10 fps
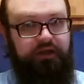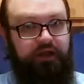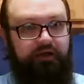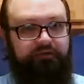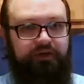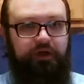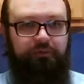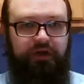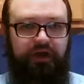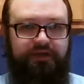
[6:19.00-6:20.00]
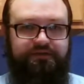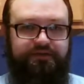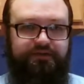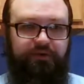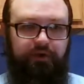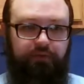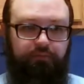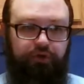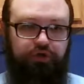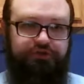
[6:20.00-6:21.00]
After helping Isis through her
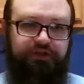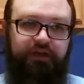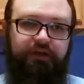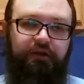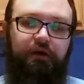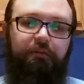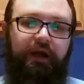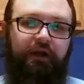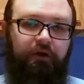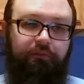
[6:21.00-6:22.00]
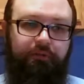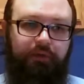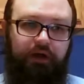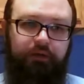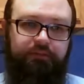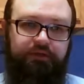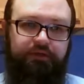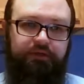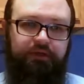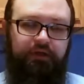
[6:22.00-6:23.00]
bullshit, you go back home to Mom.
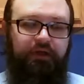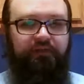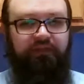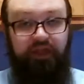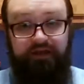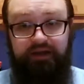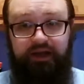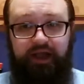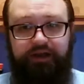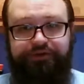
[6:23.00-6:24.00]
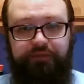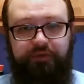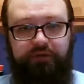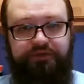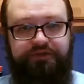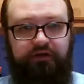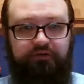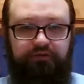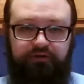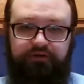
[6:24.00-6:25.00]
The ending actually made me
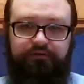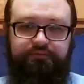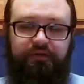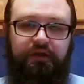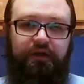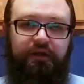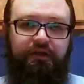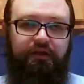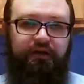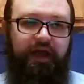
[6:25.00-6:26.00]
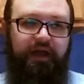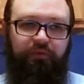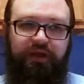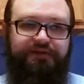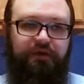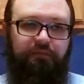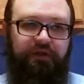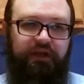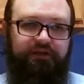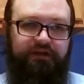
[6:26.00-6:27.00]
chuckle a little. Your dad wakes you up
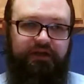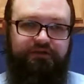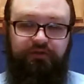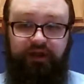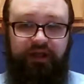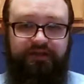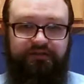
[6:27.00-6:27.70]
again and tells you that he has to